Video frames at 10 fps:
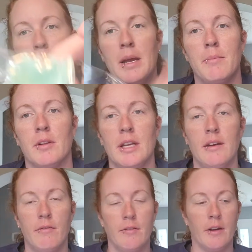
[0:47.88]
maple
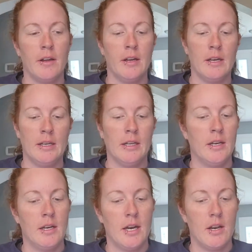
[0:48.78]
leaf.
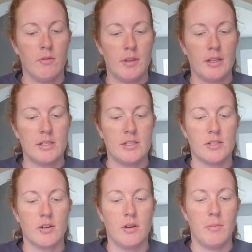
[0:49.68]
I don't think this is
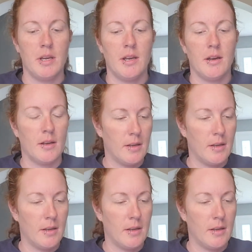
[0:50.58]
going to be,